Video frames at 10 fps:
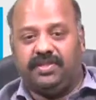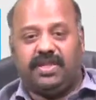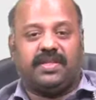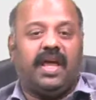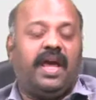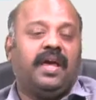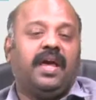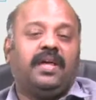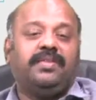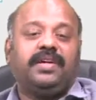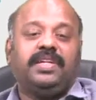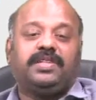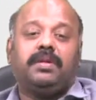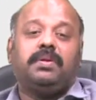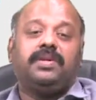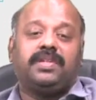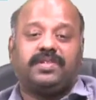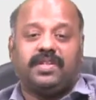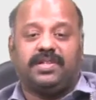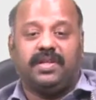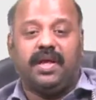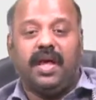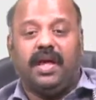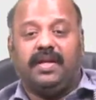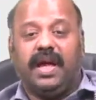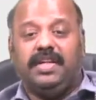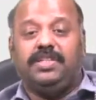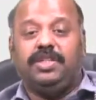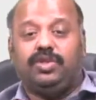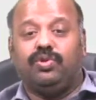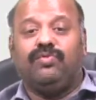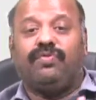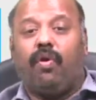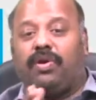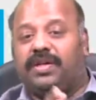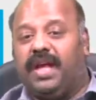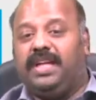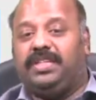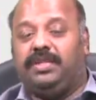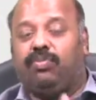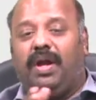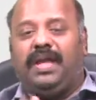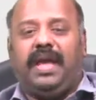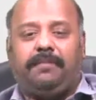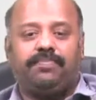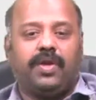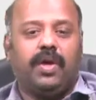just like the reasonable restriction 19(2) for 19(1)(a).